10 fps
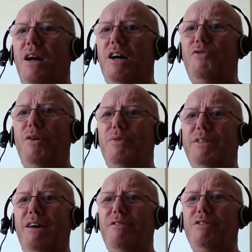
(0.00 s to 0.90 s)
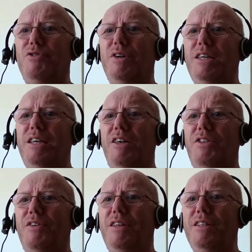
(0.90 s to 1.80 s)
Hi, Robert. How are you doing?
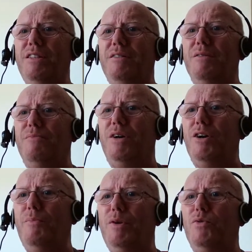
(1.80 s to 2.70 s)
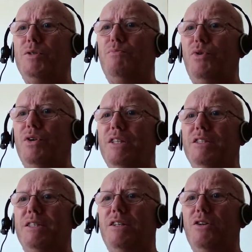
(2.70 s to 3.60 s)
Catherine, my hubby was born
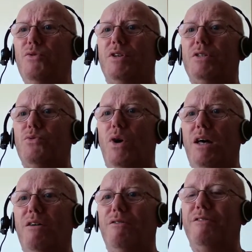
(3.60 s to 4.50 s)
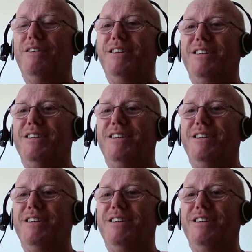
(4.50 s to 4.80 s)
in St. Luke's. Wow.